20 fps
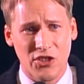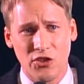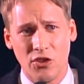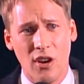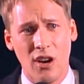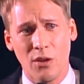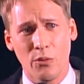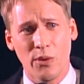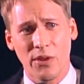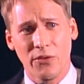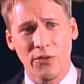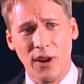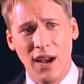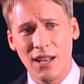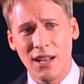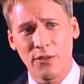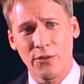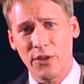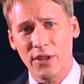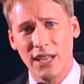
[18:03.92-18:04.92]
did not start
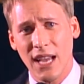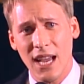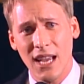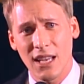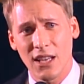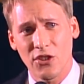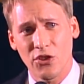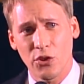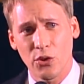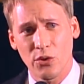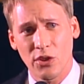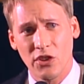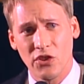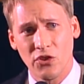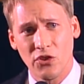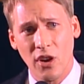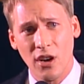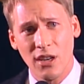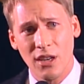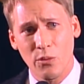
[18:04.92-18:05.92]
with fighting for gay
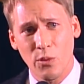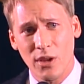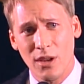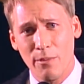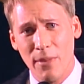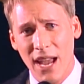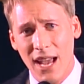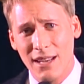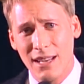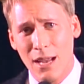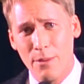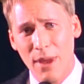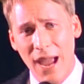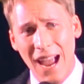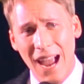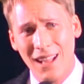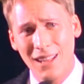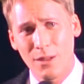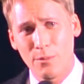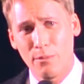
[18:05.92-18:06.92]
issues. It started when a
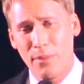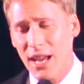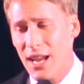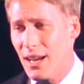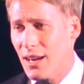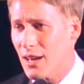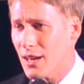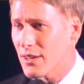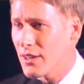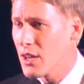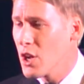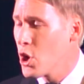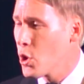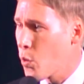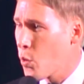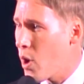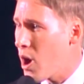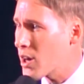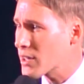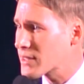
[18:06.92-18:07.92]
man named Alan
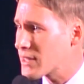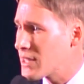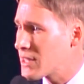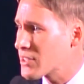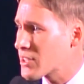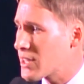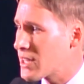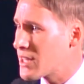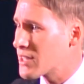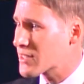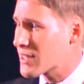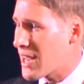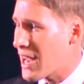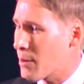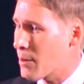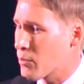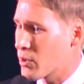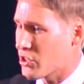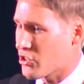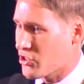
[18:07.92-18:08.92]
Baird walked into
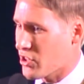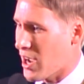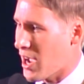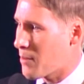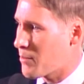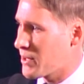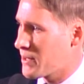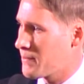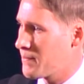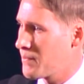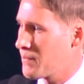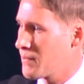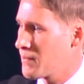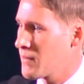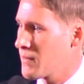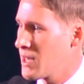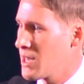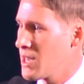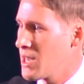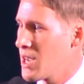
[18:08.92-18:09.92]
his camera shop.
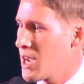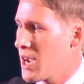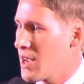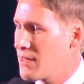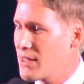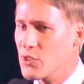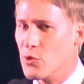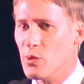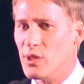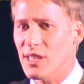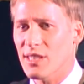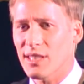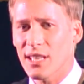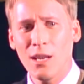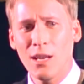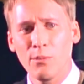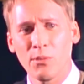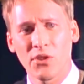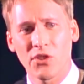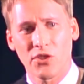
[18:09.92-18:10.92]
And this
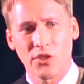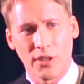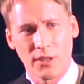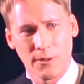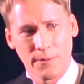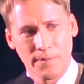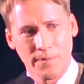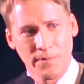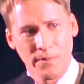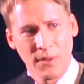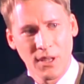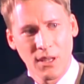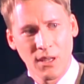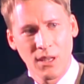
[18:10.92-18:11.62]
was a Teamster.